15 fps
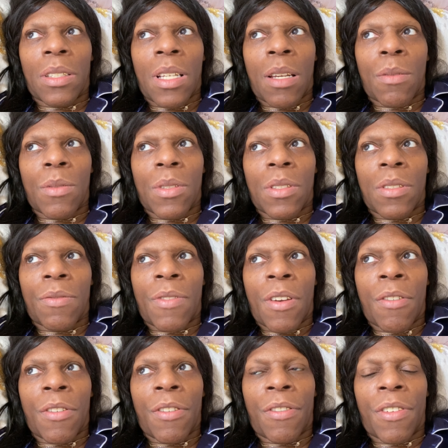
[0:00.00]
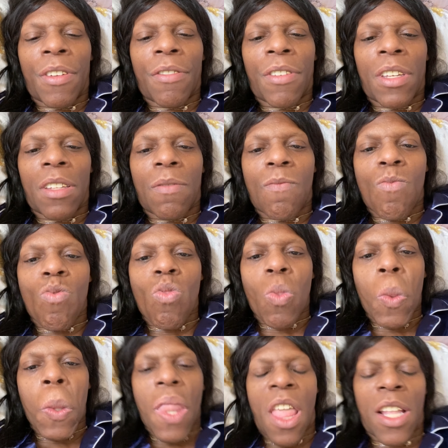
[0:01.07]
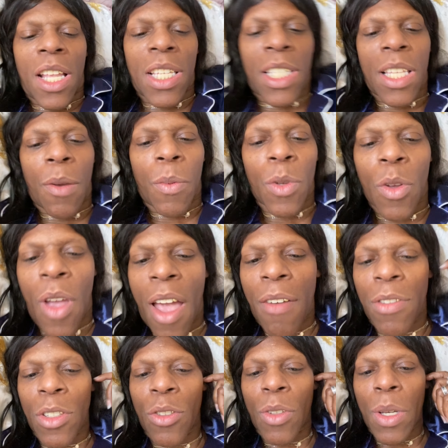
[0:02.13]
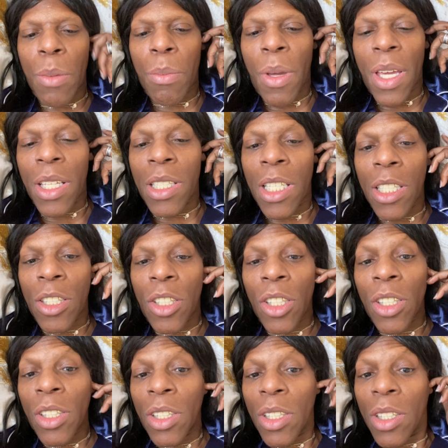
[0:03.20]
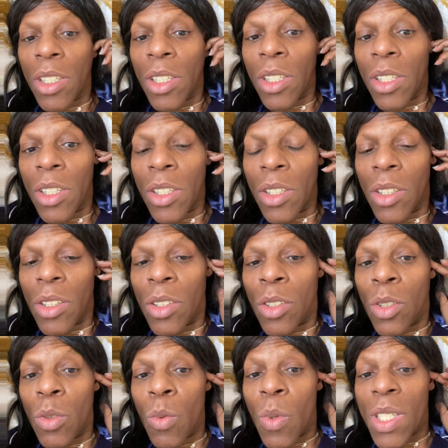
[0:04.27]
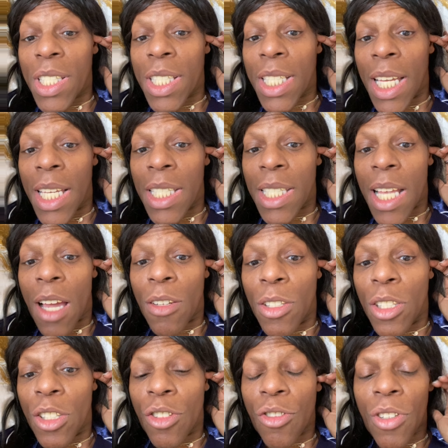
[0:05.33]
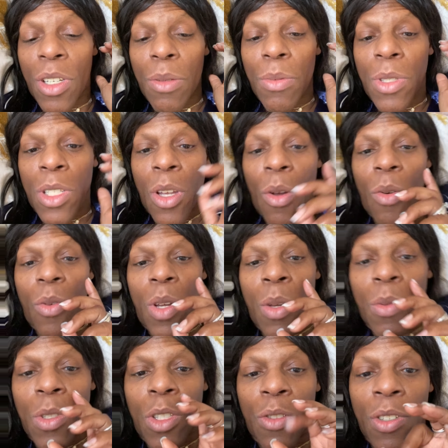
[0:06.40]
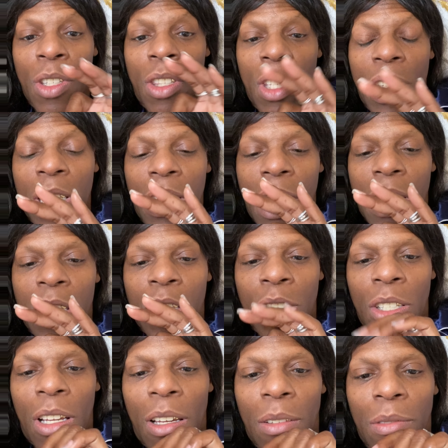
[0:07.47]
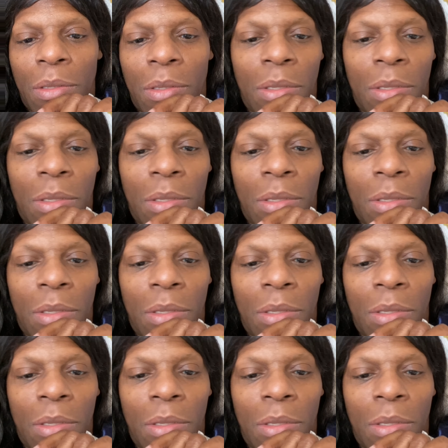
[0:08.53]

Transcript: That was very vivid. And they said when you have a dream, pay attention to what stands out in the dream. So it was three things that stood out.